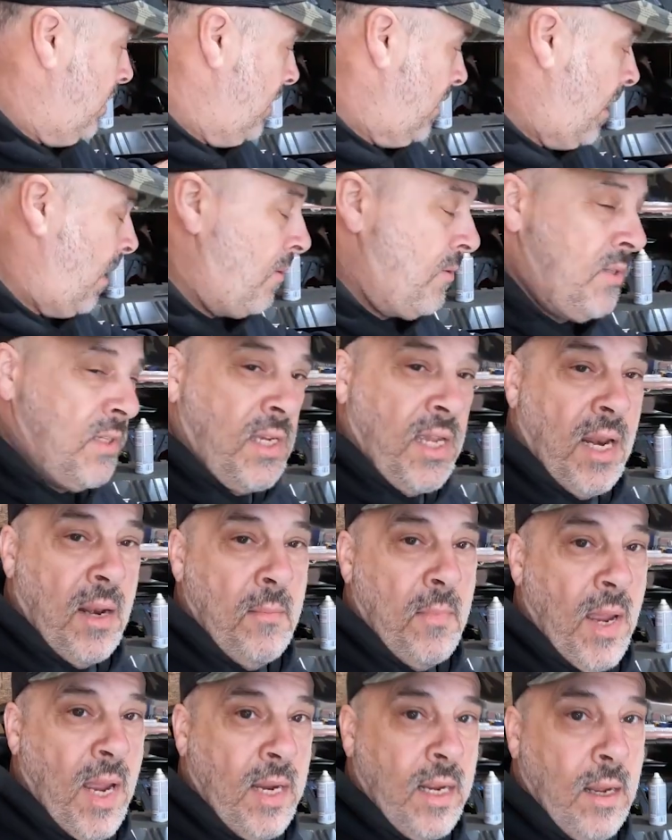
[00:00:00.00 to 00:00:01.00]
I was
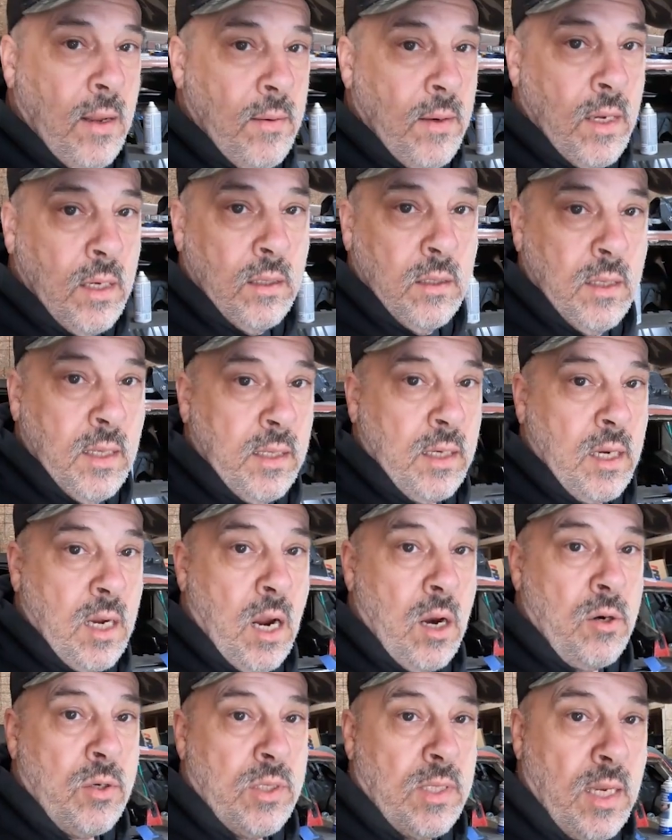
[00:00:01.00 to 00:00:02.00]
getting back on the
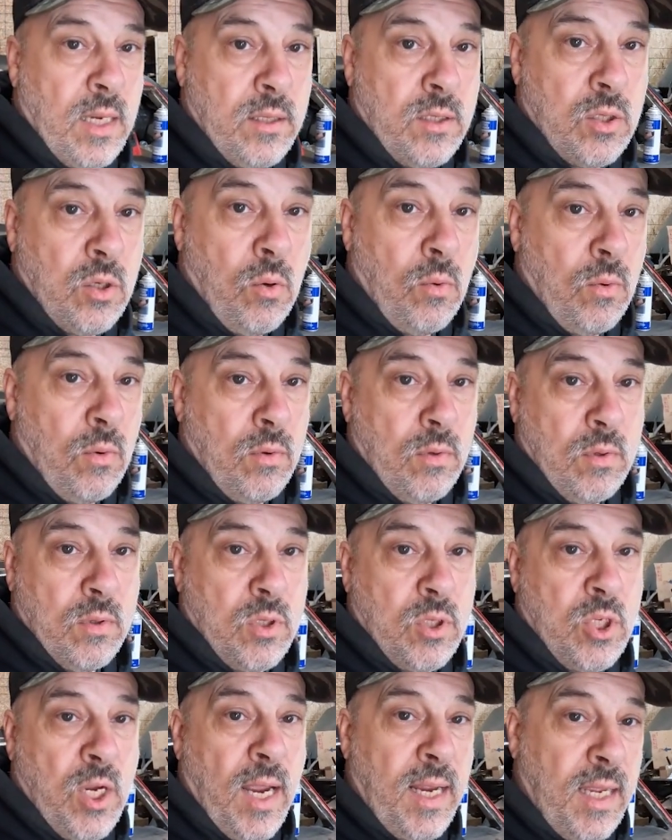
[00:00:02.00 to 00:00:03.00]
car side. So
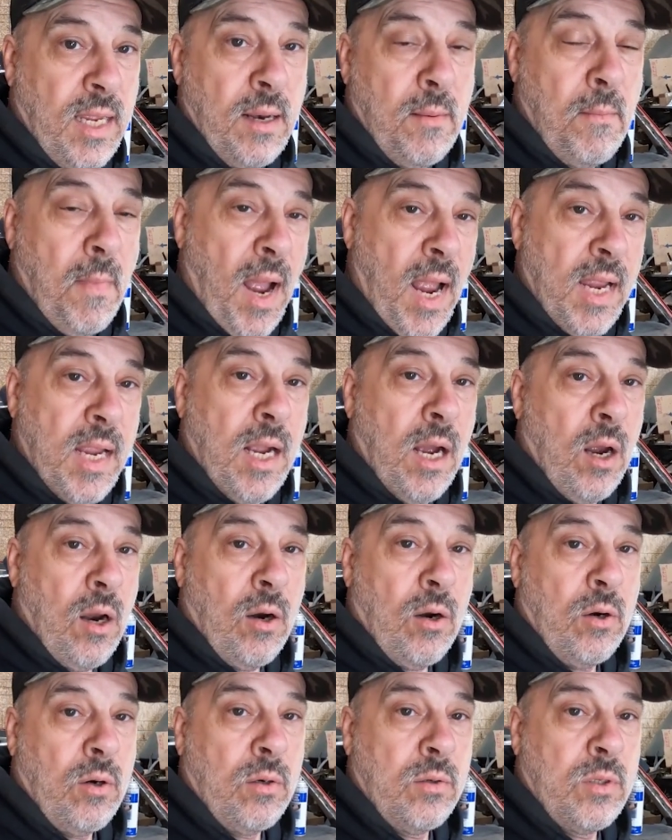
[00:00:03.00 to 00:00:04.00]
checking my
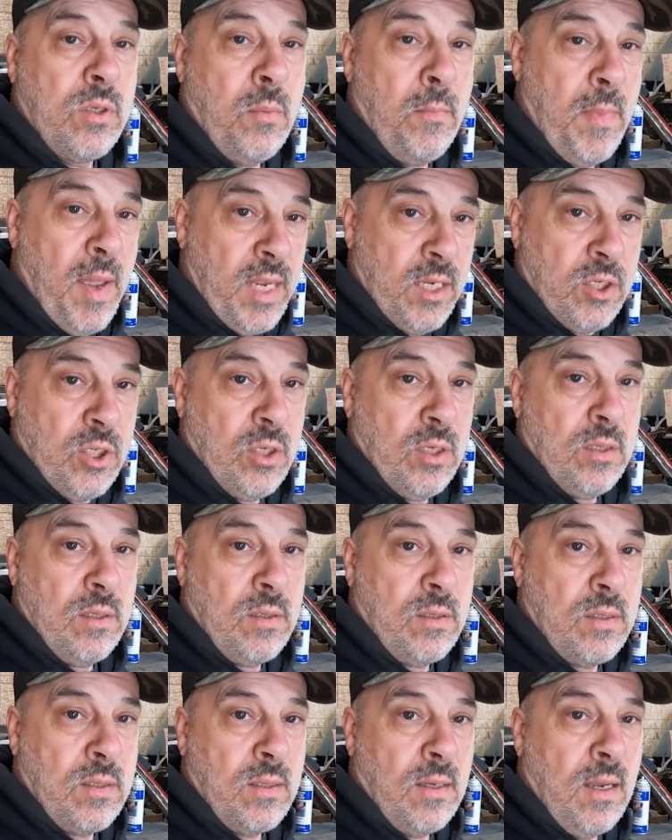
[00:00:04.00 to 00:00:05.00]
car
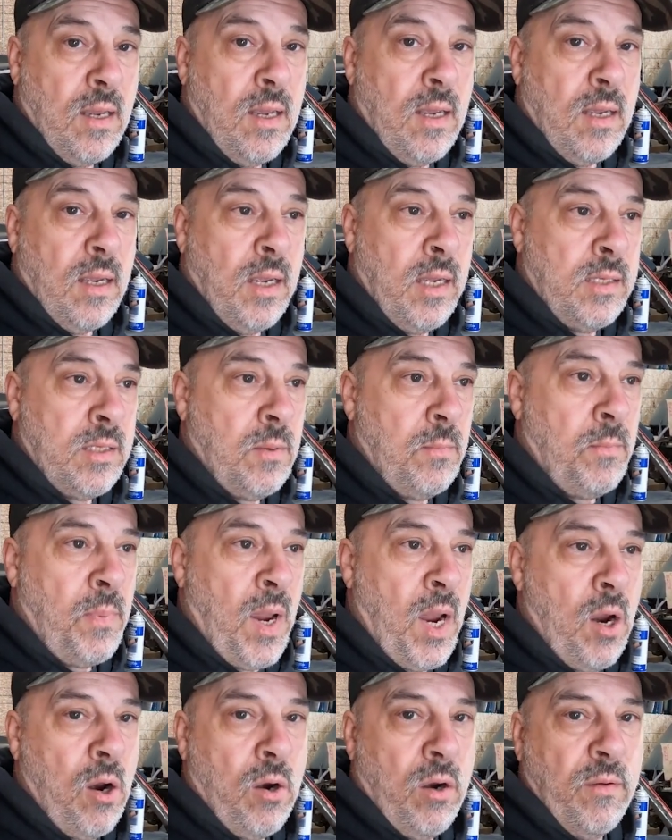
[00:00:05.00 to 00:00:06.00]
dimensions is
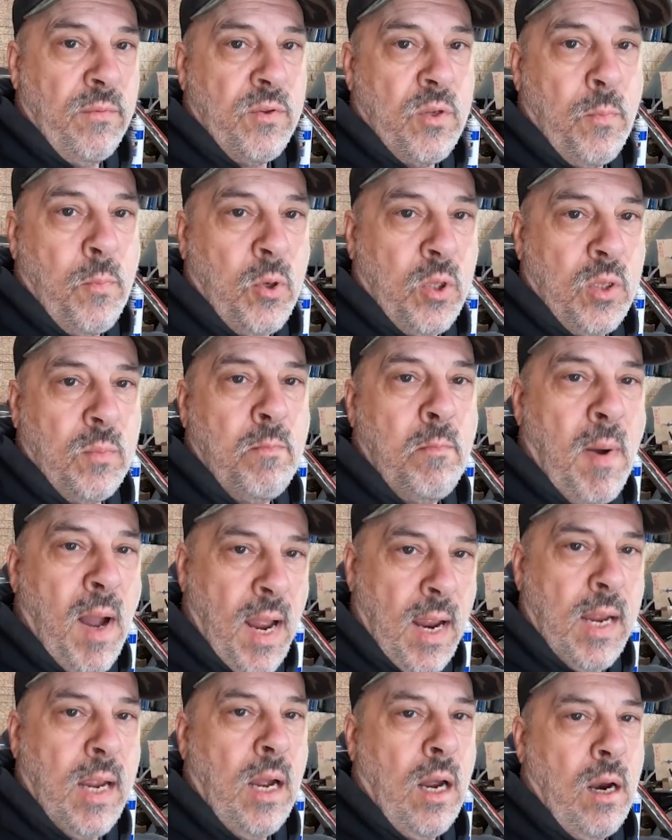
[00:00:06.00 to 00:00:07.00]
imperative to put
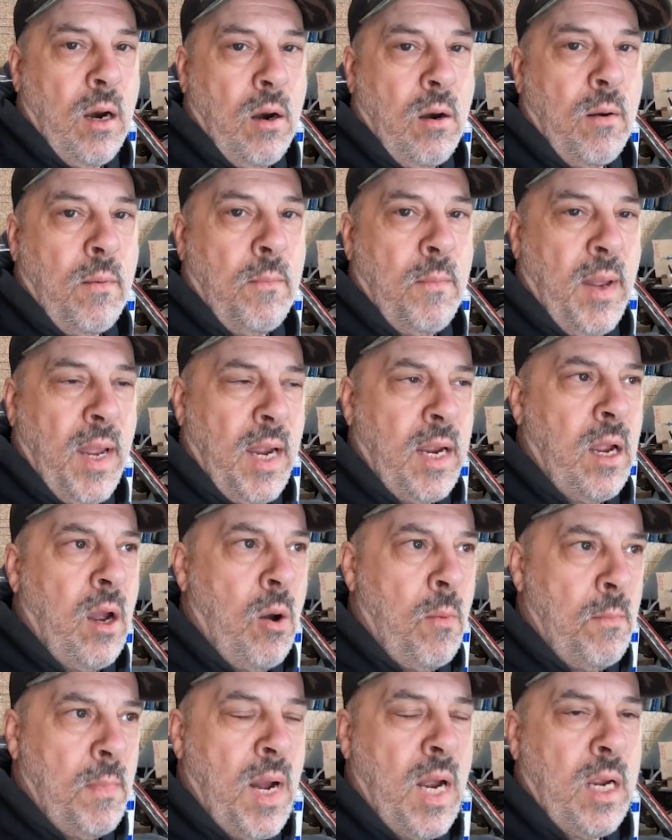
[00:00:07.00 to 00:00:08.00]
my car back
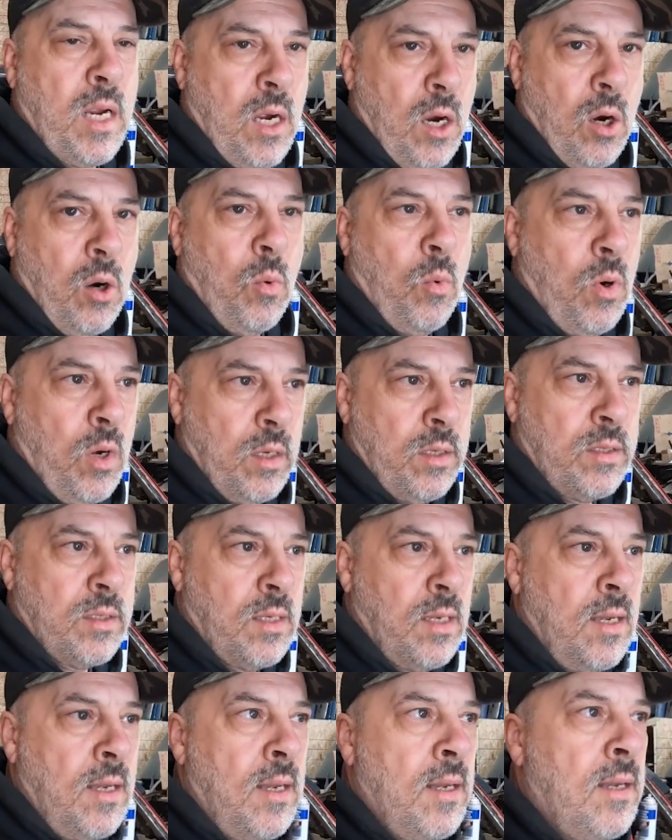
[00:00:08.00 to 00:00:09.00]
how my car was.
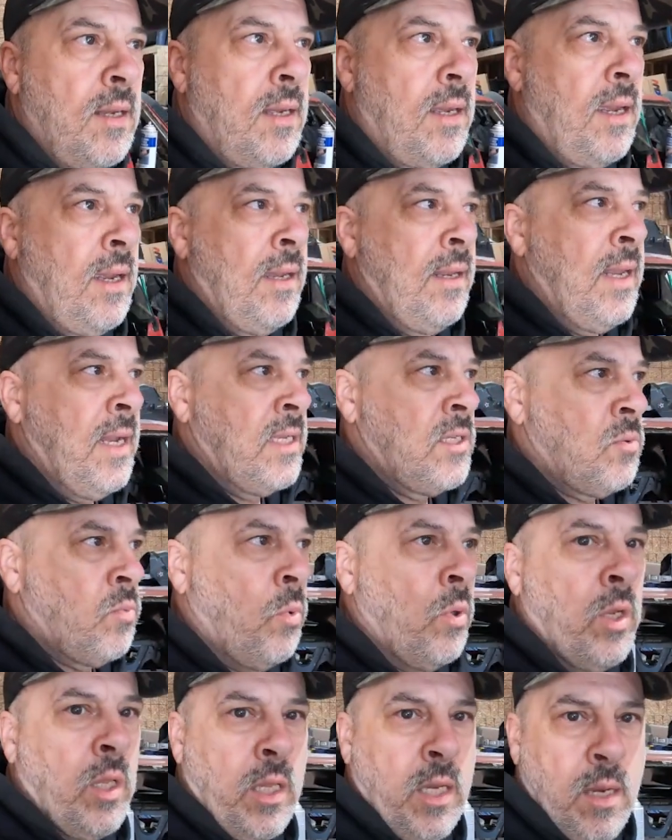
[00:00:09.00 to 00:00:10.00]
And that's
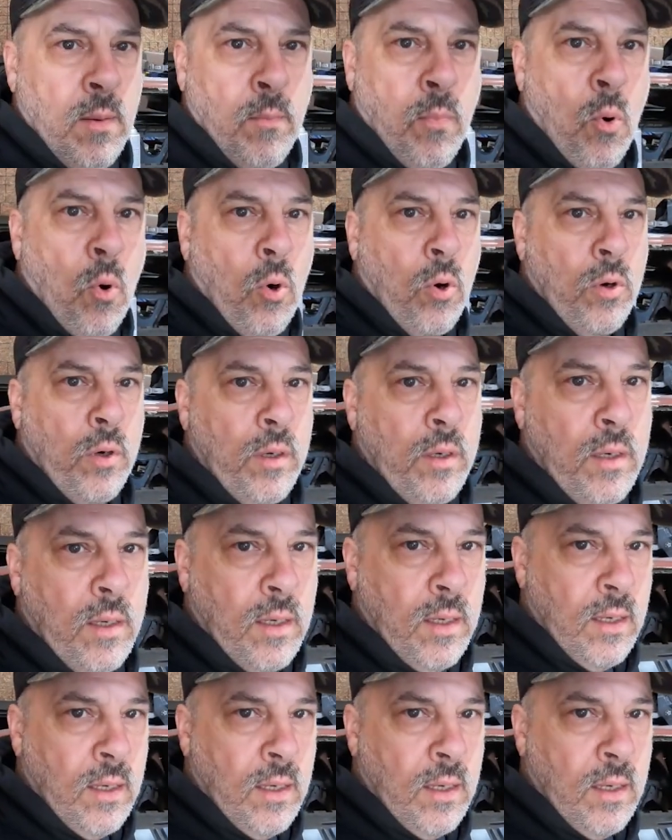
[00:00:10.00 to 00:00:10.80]
really important.